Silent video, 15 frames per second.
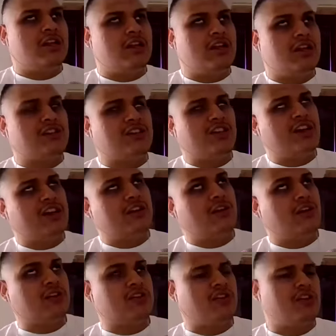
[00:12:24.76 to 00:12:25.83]
It's like
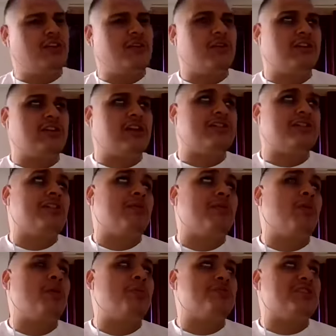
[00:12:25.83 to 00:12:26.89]
a certain
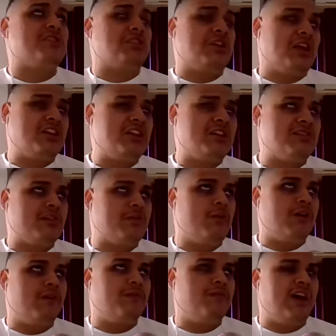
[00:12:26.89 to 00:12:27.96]
what was I think it's like,
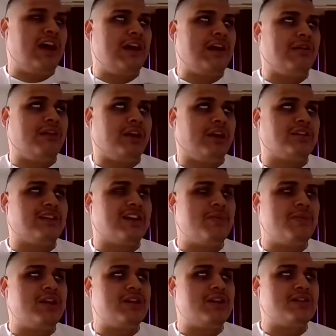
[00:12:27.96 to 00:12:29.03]
what, five, like ten
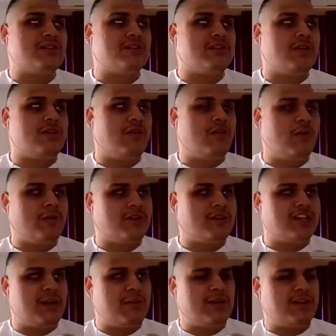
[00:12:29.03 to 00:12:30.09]
minutes of
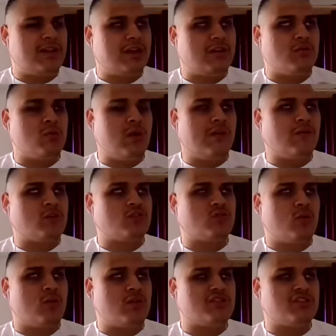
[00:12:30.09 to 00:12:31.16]
overtime, and then whoever
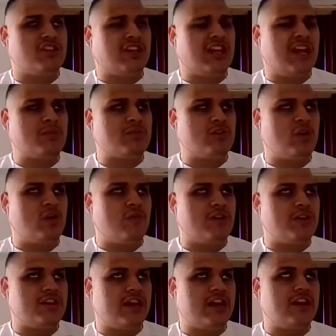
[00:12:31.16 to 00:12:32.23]
scores, the game's over.
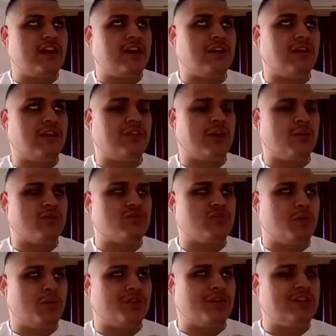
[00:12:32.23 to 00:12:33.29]
And then if they don't
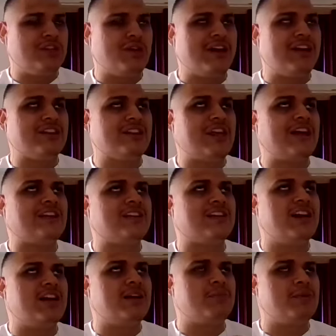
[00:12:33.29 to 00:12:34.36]
score within that, that
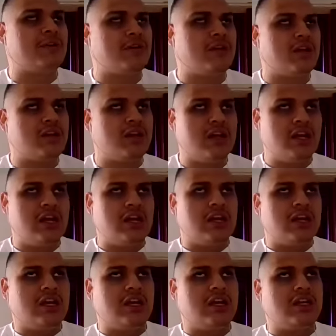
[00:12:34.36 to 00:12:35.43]
time period,
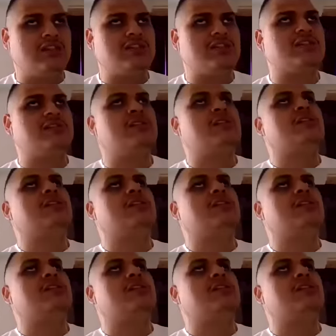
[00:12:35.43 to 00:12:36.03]
it's,